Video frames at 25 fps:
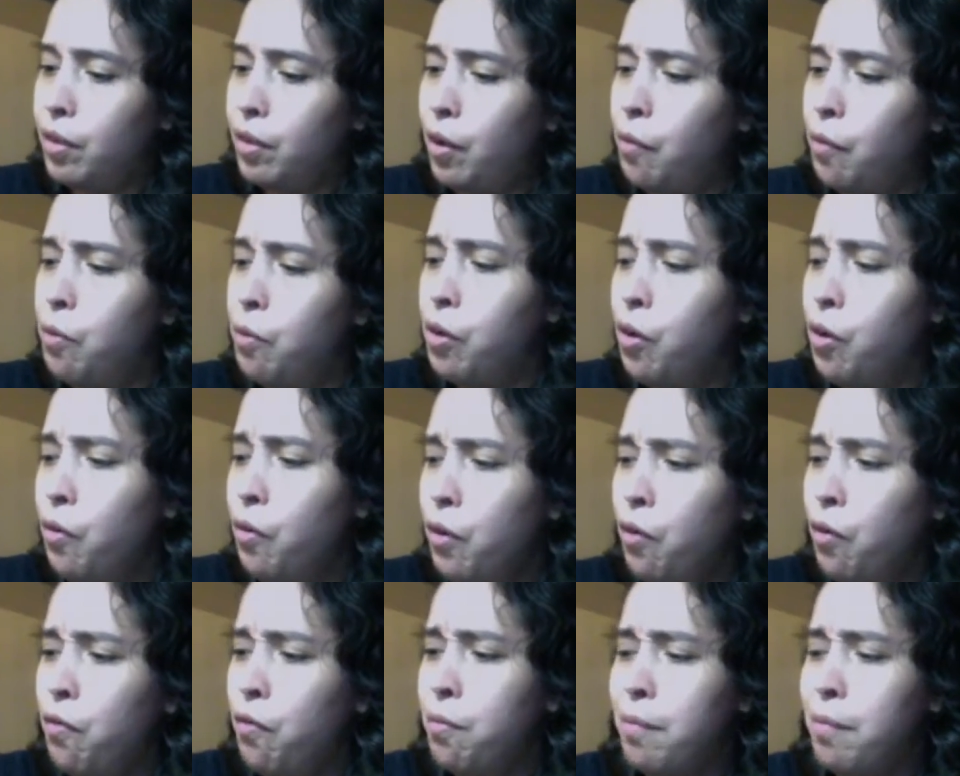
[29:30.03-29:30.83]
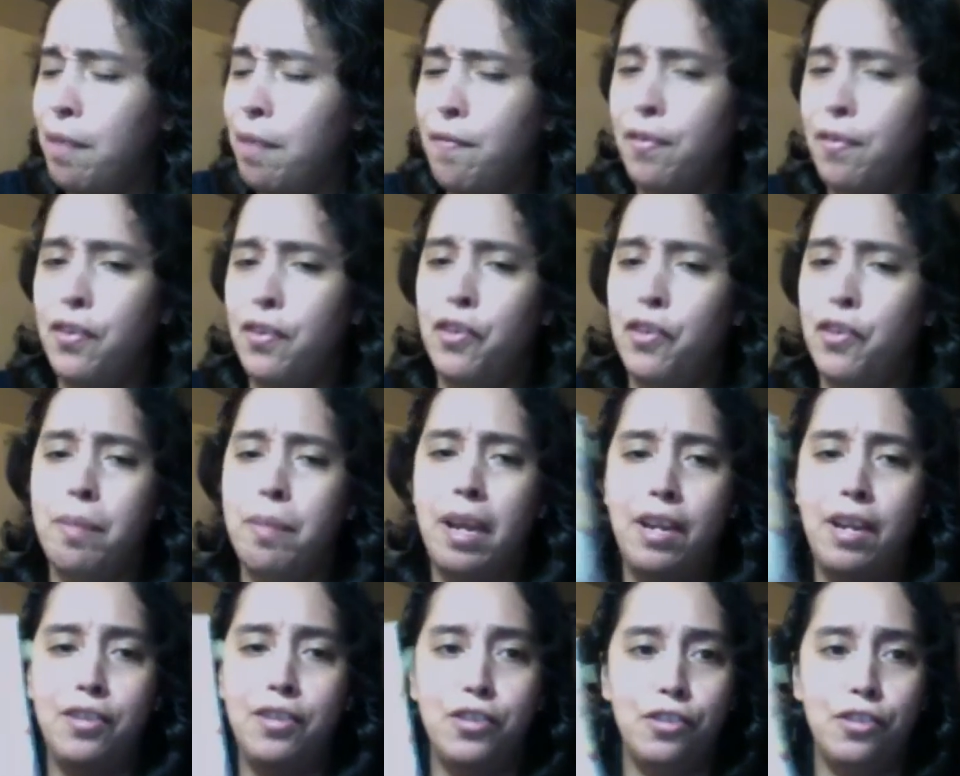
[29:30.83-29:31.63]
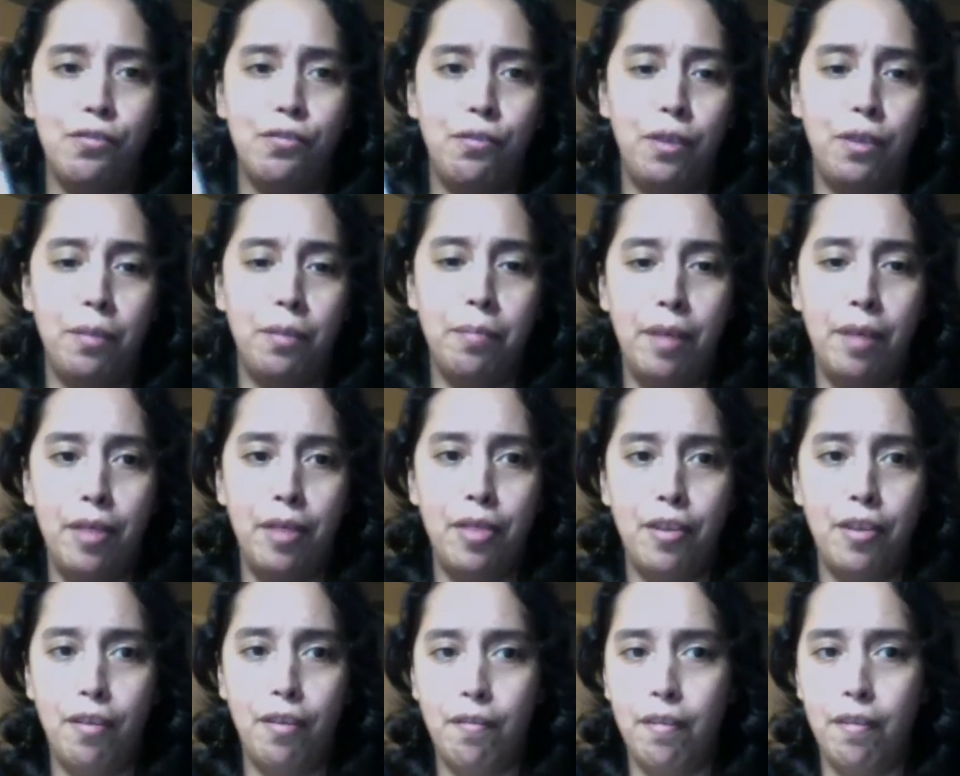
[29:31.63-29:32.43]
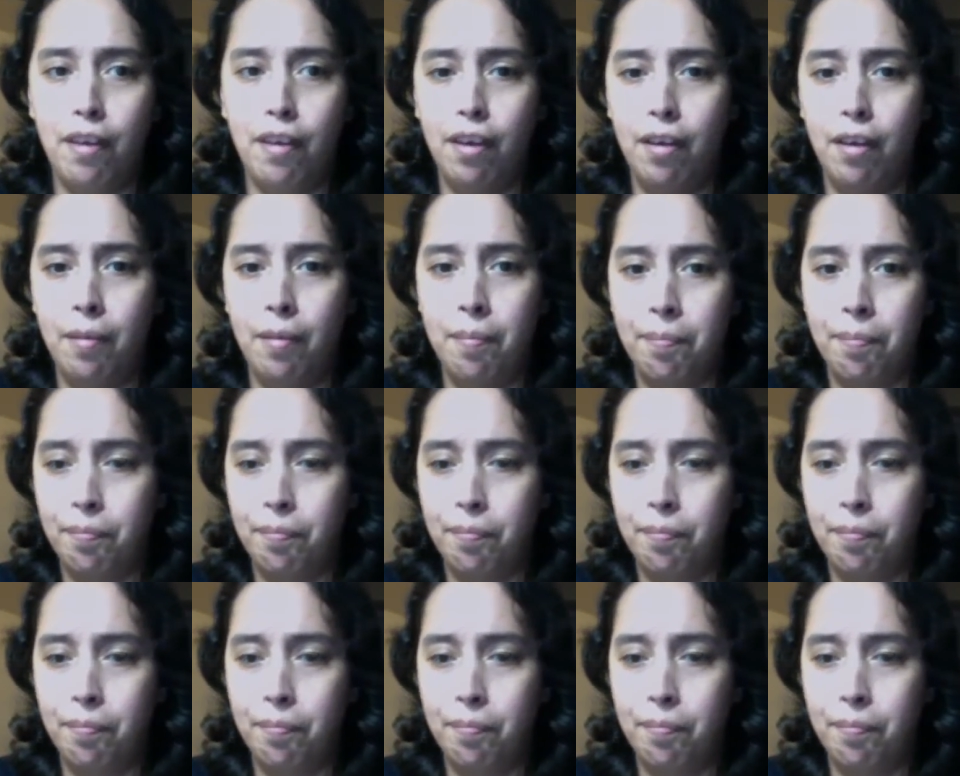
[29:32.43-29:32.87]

We're going over my finished pages for the month of